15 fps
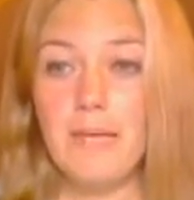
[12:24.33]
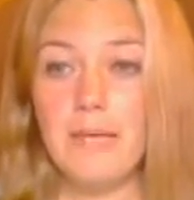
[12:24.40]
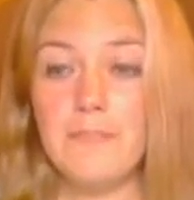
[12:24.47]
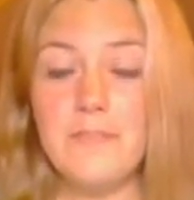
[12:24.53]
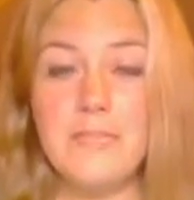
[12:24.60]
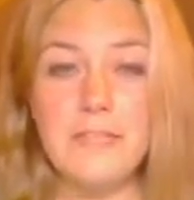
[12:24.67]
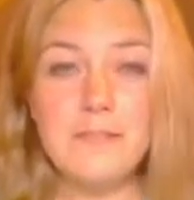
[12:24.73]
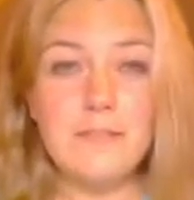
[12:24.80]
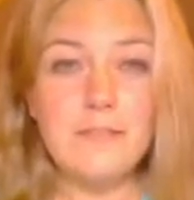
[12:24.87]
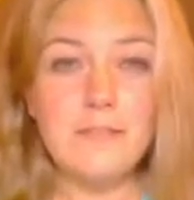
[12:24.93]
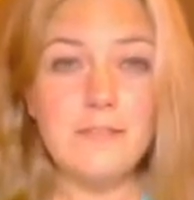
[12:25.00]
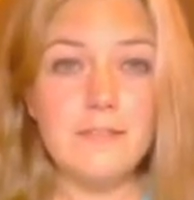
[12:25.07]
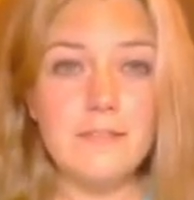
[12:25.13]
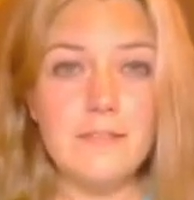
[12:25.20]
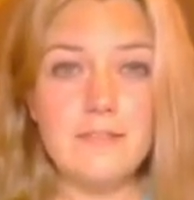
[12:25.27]
think
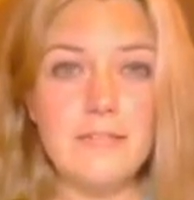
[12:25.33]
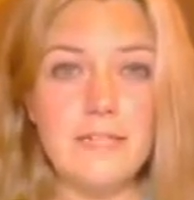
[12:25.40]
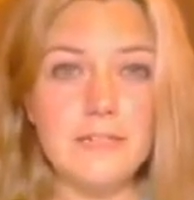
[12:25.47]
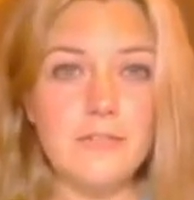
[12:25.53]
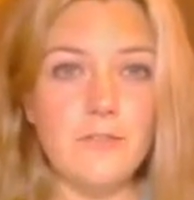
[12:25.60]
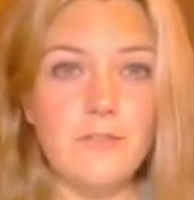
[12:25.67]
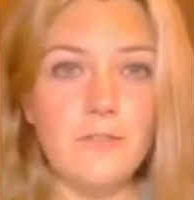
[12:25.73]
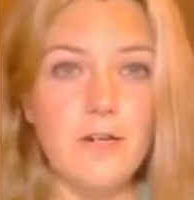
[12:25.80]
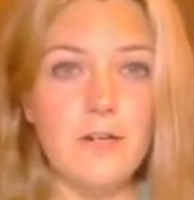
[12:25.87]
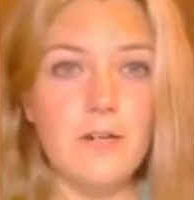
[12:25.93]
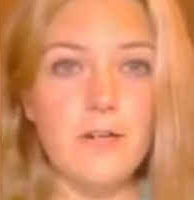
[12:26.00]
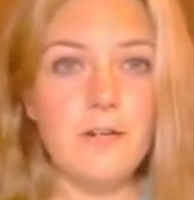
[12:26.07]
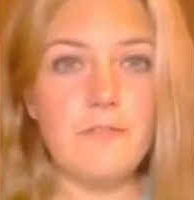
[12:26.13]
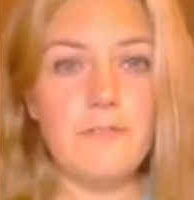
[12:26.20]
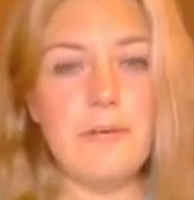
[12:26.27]
the technical
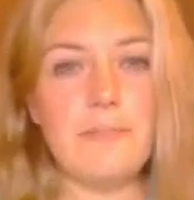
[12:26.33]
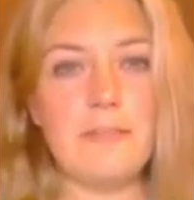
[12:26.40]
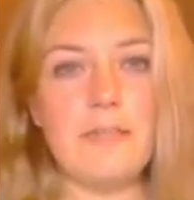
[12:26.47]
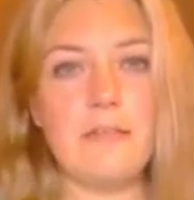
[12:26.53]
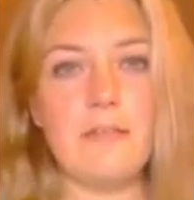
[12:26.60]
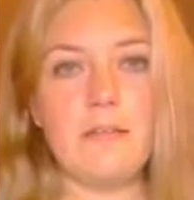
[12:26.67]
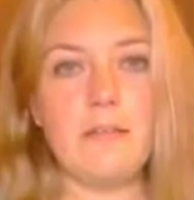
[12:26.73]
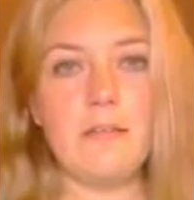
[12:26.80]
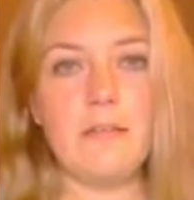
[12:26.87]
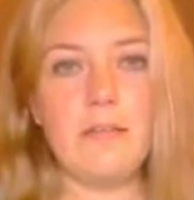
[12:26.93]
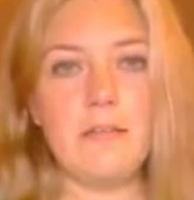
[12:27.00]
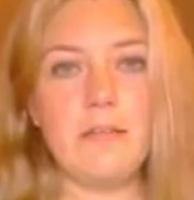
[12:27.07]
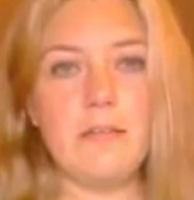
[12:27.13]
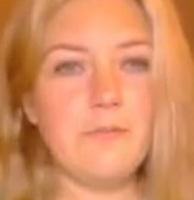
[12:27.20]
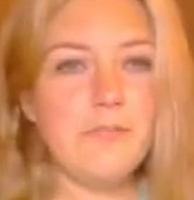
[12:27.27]
cutoff might be,
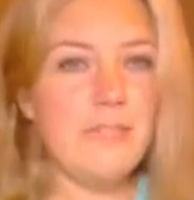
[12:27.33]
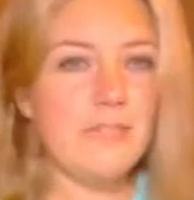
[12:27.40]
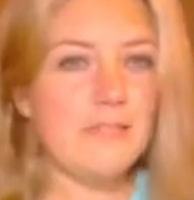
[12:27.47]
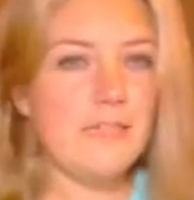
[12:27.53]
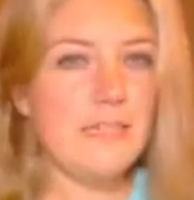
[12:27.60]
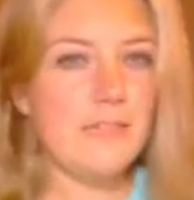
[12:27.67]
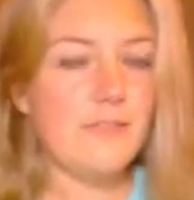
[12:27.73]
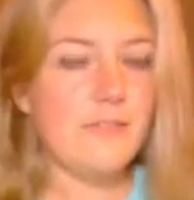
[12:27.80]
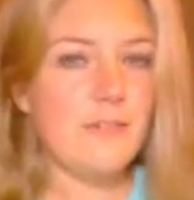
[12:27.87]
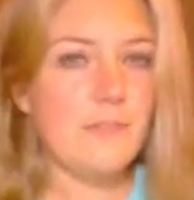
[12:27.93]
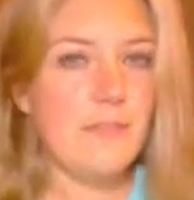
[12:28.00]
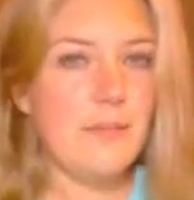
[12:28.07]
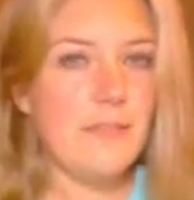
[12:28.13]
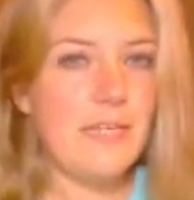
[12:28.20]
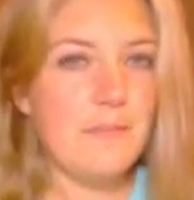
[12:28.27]
I don't think it's
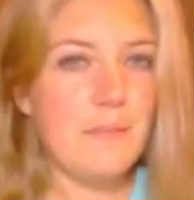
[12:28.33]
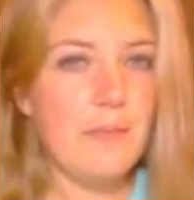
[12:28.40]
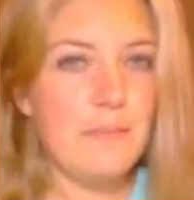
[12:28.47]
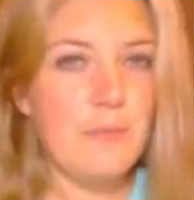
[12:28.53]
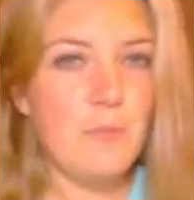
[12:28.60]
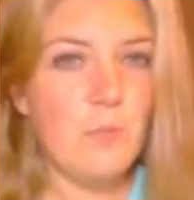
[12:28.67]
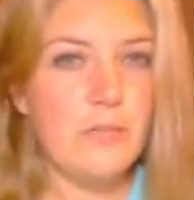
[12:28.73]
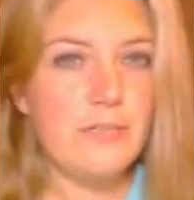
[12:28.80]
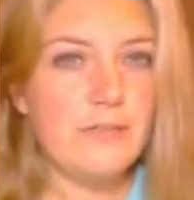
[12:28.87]
Eastern. I think it might be